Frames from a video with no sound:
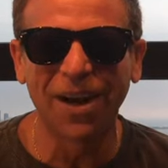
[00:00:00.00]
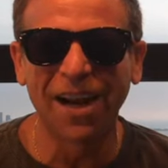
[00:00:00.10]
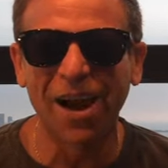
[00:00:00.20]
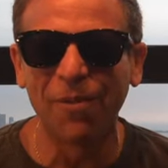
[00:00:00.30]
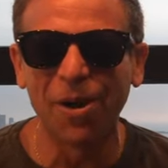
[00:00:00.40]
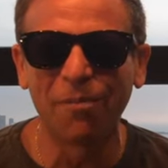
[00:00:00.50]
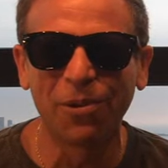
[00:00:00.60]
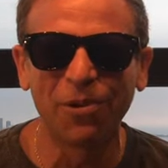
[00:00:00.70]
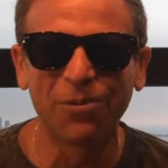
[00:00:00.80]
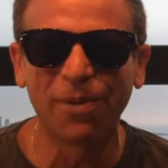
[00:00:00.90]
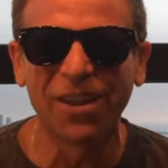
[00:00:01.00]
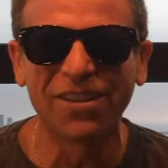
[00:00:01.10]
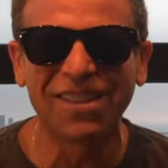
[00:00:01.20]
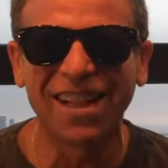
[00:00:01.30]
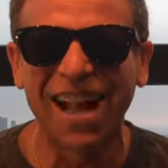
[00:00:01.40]
but I got my Blues
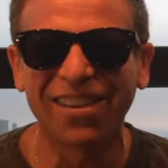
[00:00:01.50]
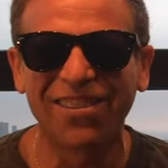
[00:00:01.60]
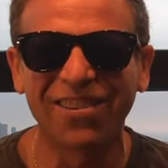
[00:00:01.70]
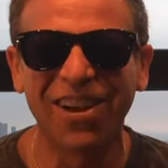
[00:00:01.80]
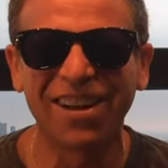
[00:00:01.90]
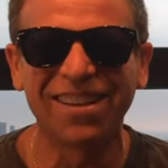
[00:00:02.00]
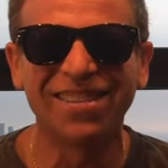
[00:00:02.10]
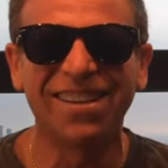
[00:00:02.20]
Brothers glasses on because